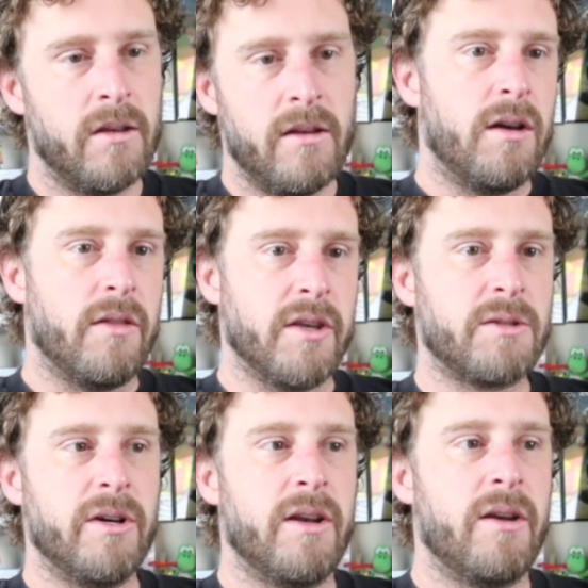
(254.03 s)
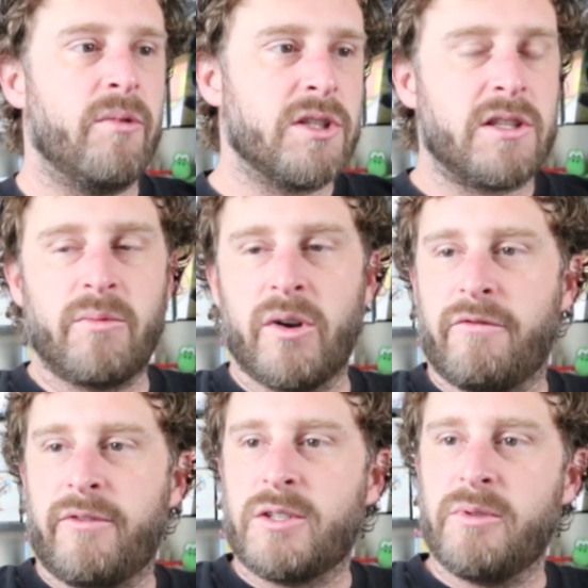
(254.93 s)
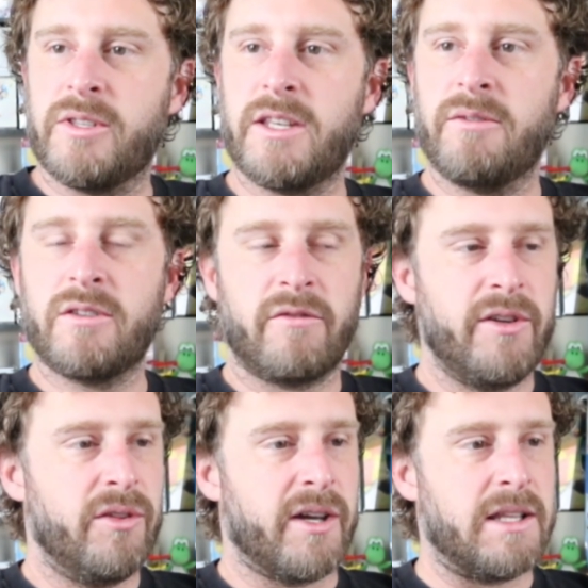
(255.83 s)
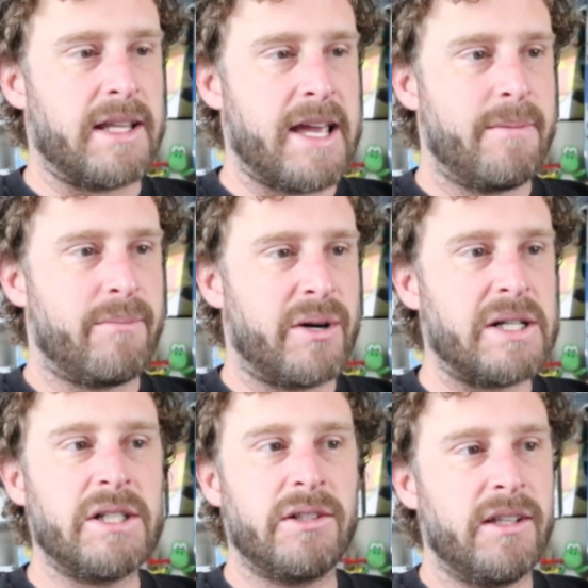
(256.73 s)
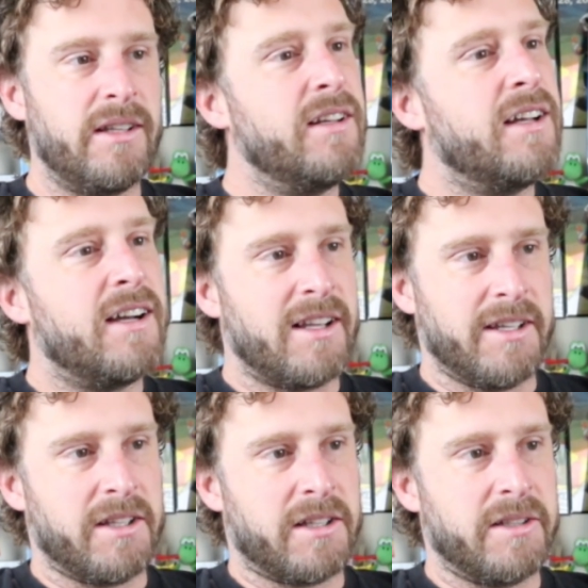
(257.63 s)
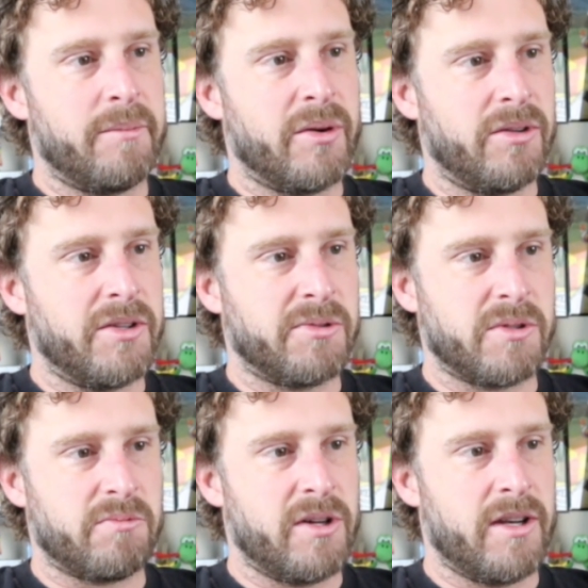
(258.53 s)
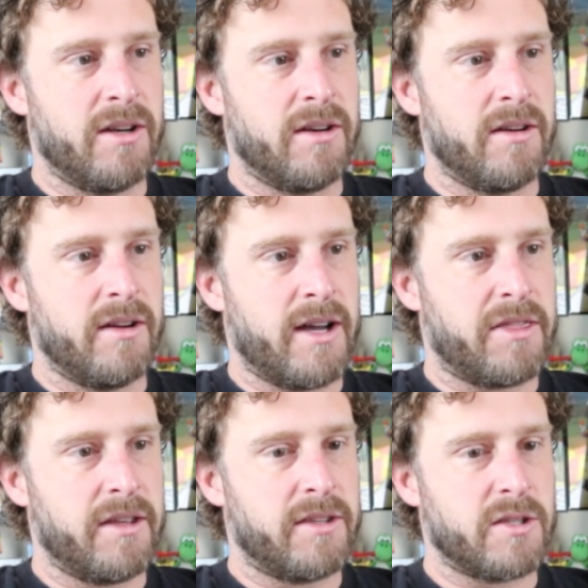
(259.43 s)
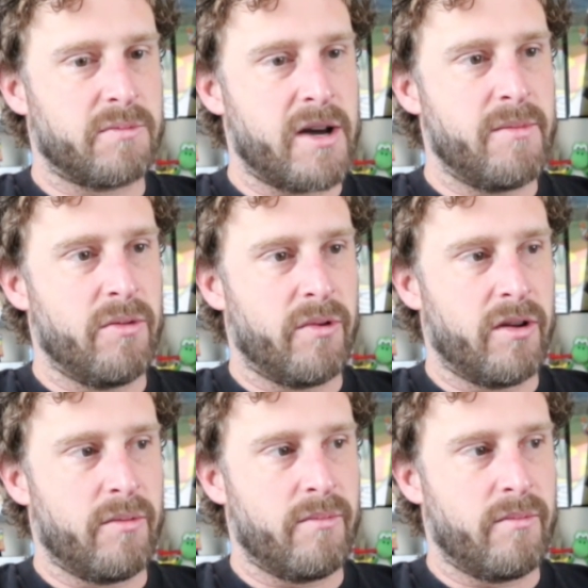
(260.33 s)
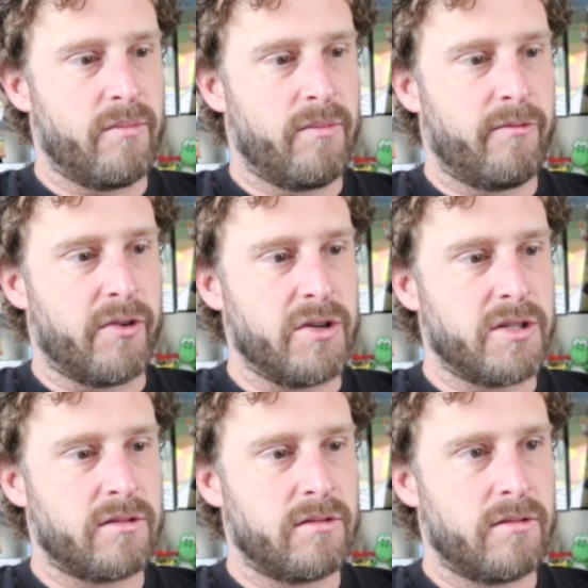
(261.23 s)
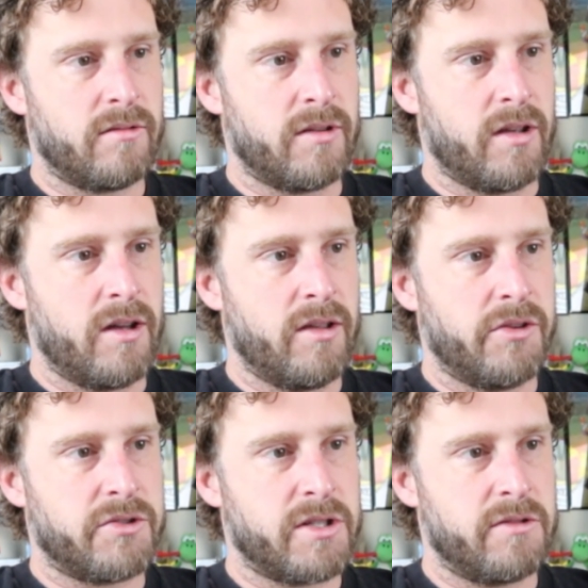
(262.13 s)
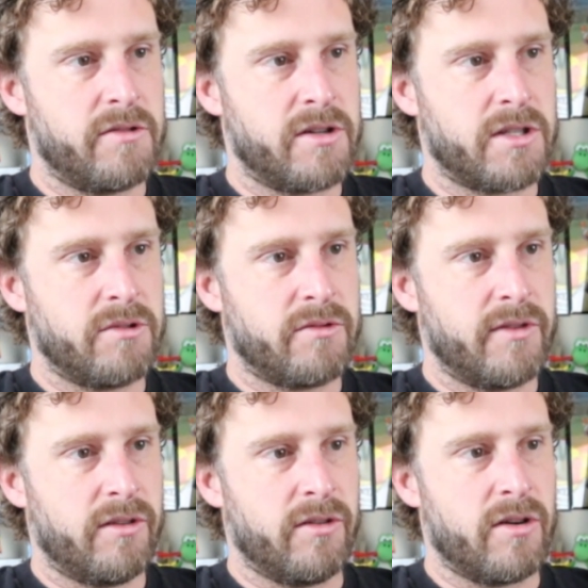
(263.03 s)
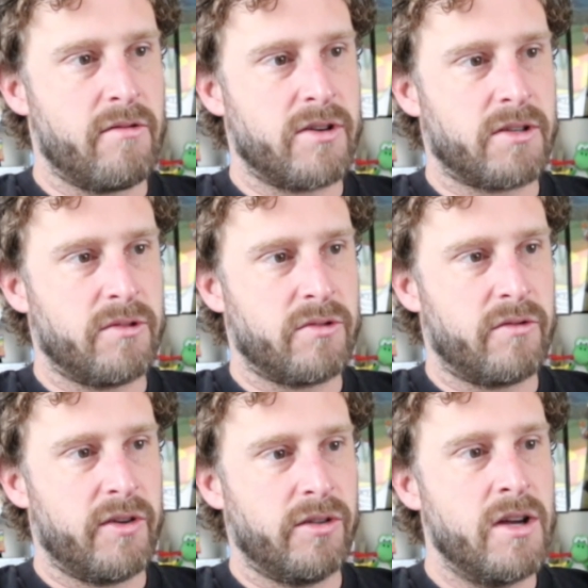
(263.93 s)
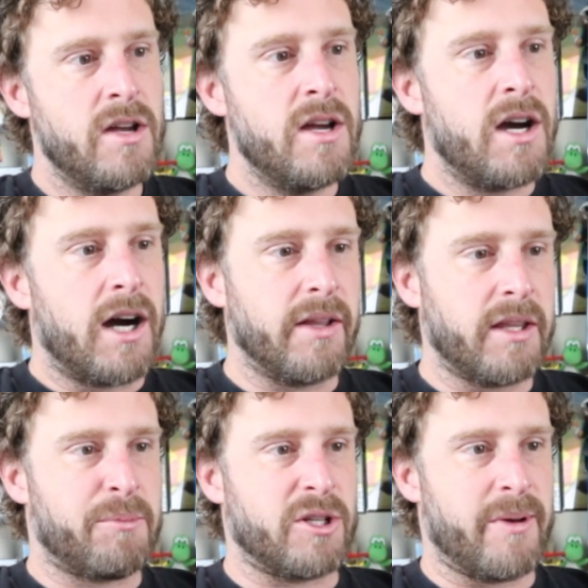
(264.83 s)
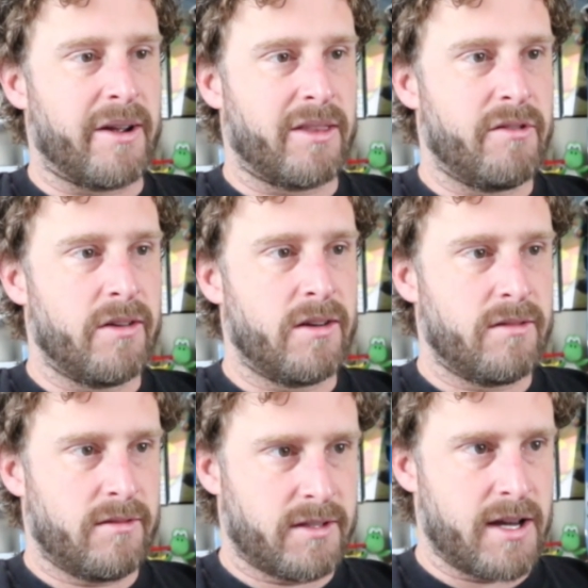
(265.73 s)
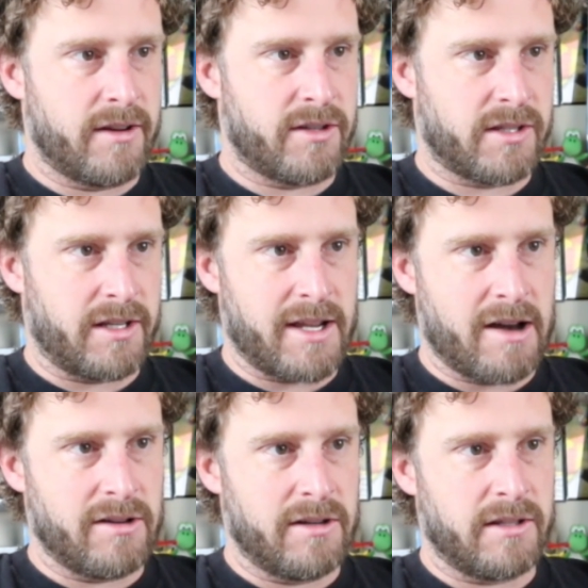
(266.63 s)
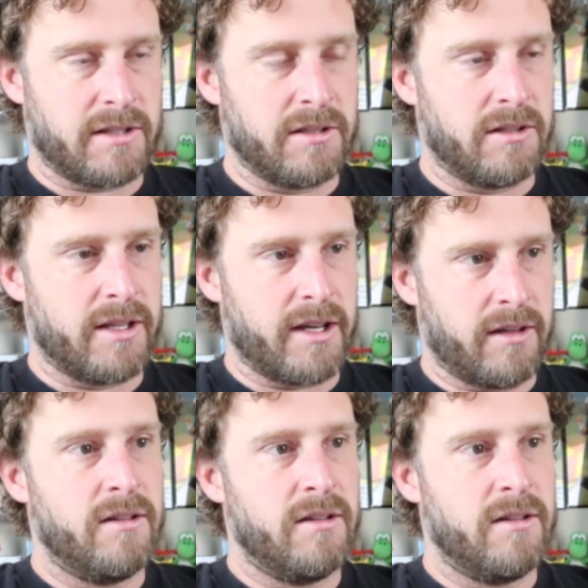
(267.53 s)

this one was one of the first ones that was revealed, the Clam Pearl. I like the Clam Pearl. This was one, I think might have been one of the first illustration rares that was revealed, or art rares that was revealed. I like the perspective of it. It's kind of just like down in this little like